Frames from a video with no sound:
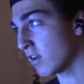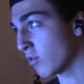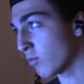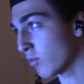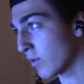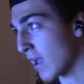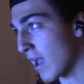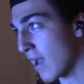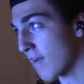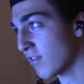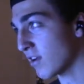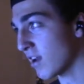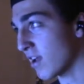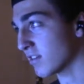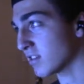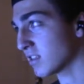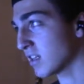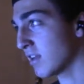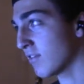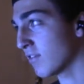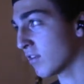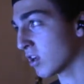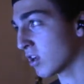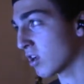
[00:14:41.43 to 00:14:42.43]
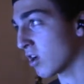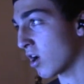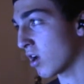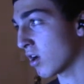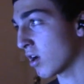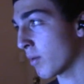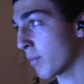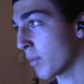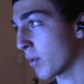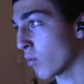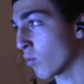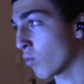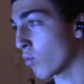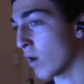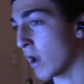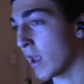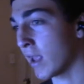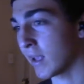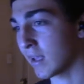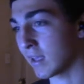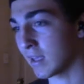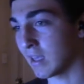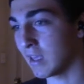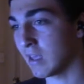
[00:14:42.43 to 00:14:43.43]
We haven't actually even gone up a
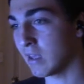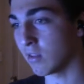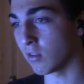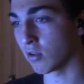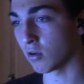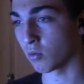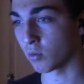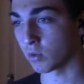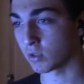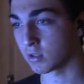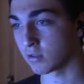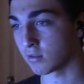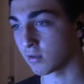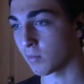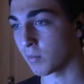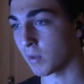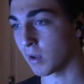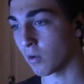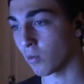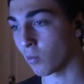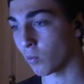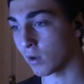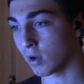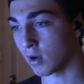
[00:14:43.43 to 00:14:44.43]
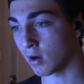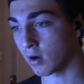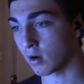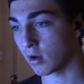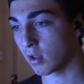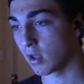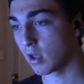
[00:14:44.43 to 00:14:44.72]
rank either, which is a bit weird.